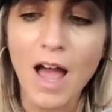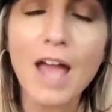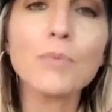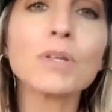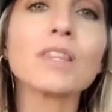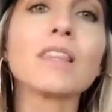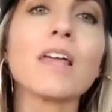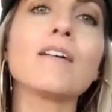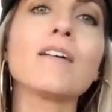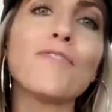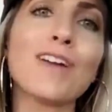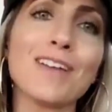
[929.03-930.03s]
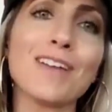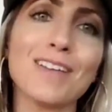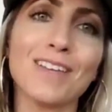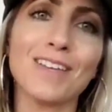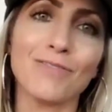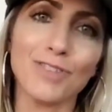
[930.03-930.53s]
I would love
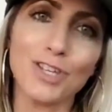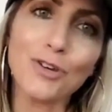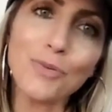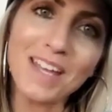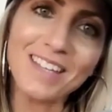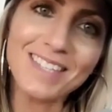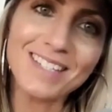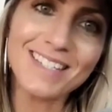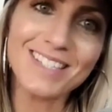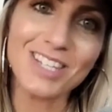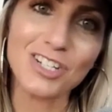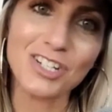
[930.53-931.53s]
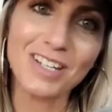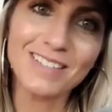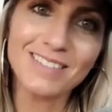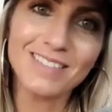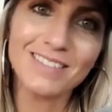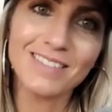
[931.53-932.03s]
if you made the
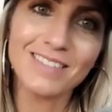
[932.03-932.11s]
decision